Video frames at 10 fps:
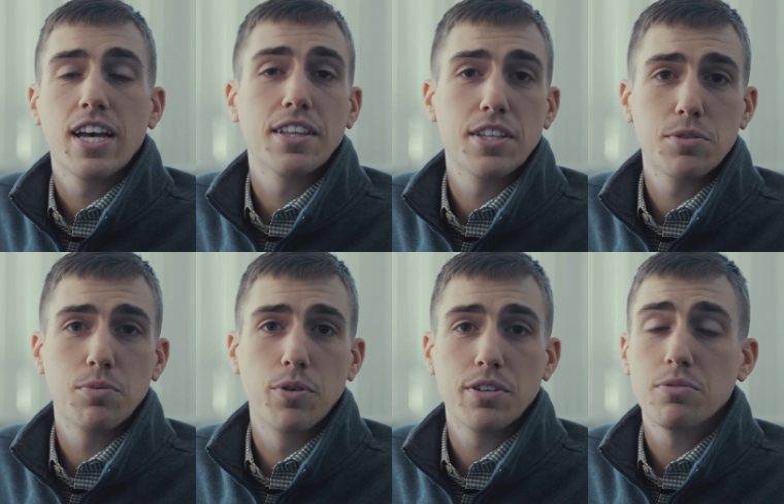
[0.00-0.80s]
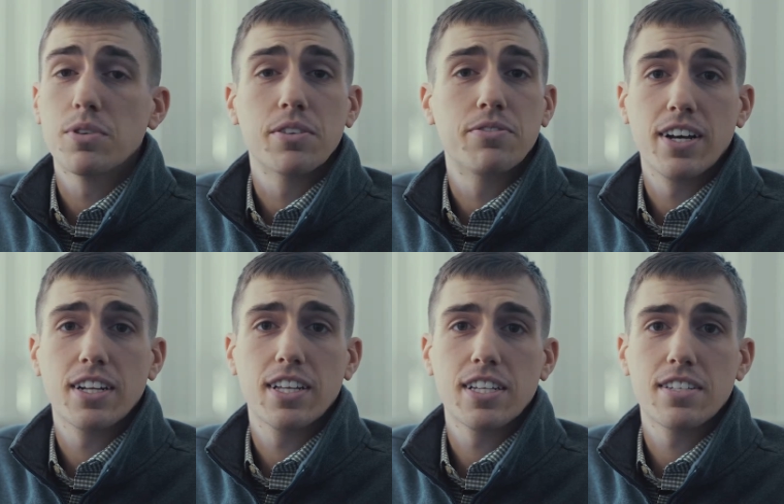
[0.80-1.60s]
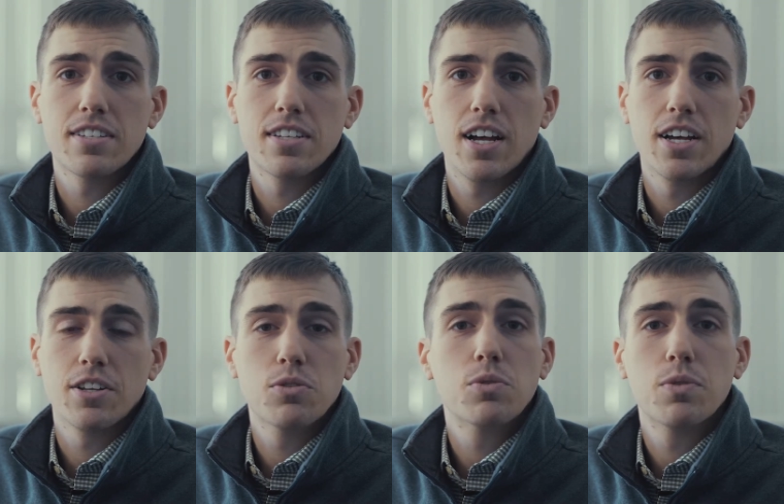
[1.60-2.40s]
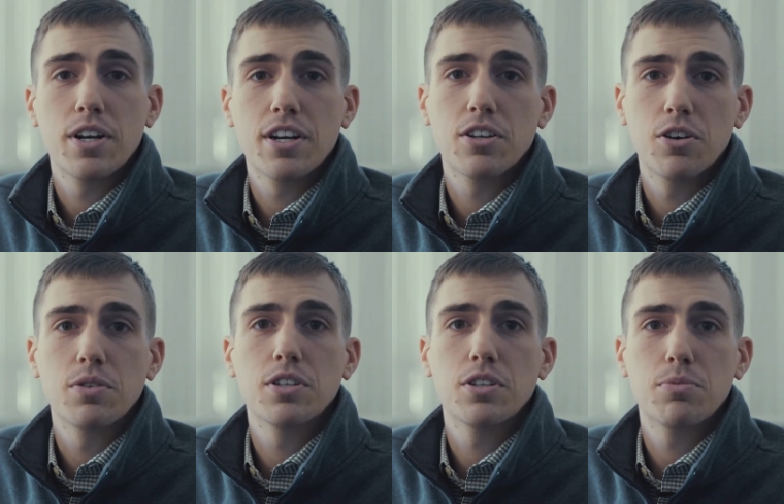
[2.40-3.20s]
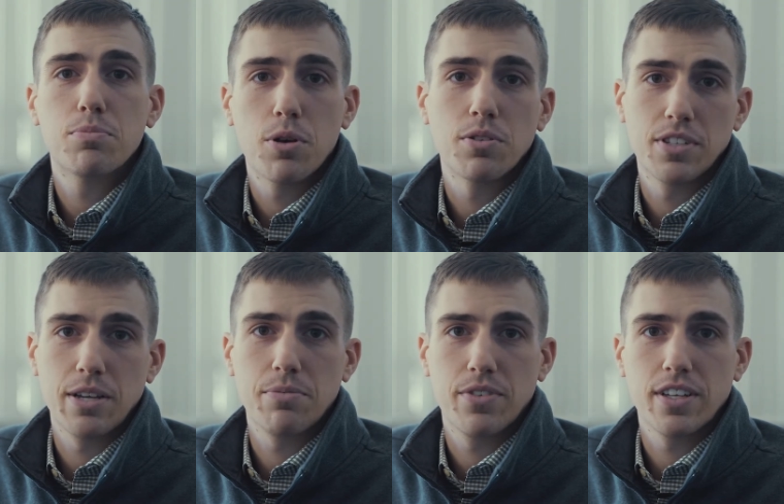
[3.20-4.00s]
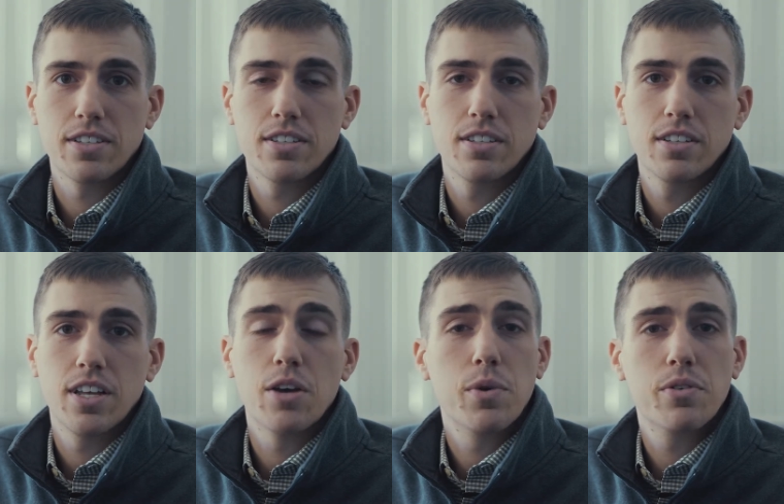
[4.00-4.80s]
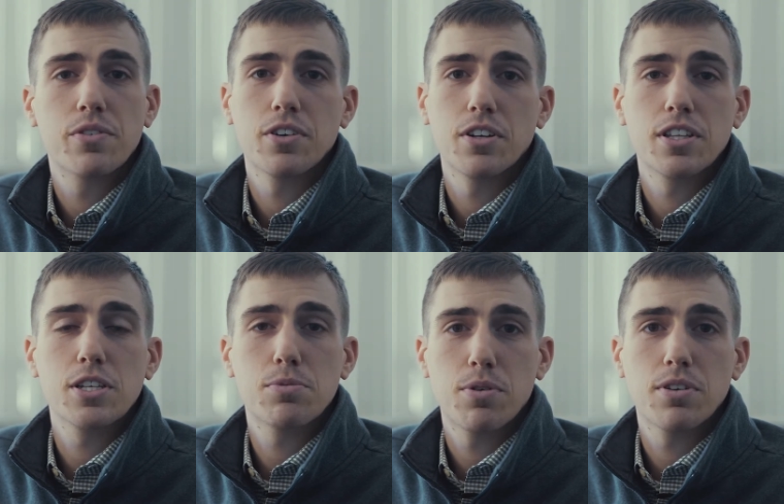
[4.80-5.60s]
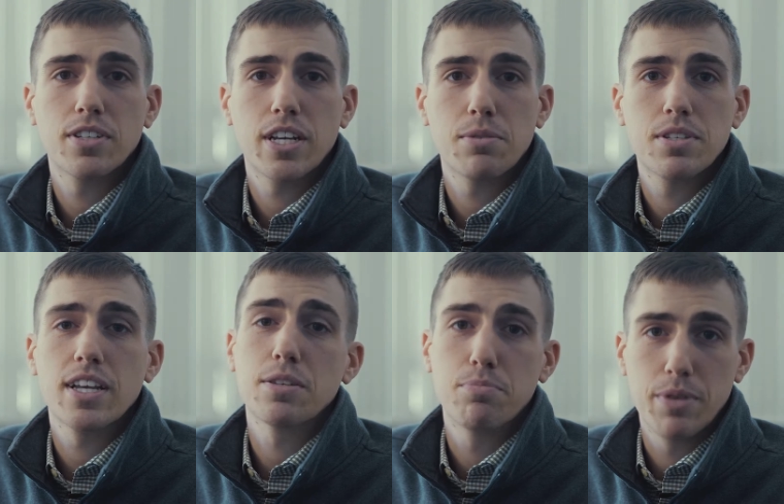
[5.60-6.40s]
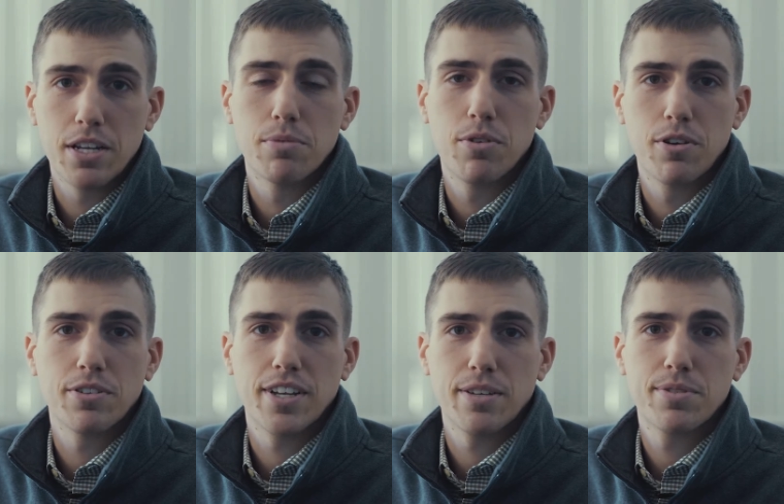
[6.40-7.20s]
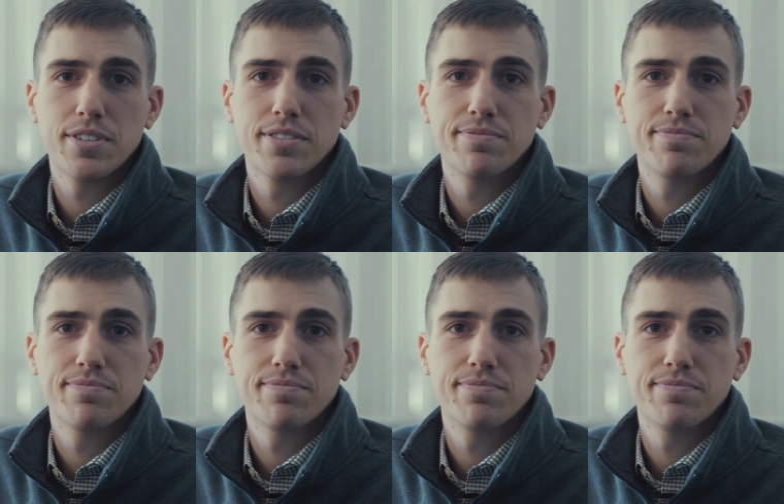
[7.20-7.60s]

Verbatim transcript: At this point, with a finalized design, we're ready to go into the prototype phase, and we refer to these prototypes as beta prototypes.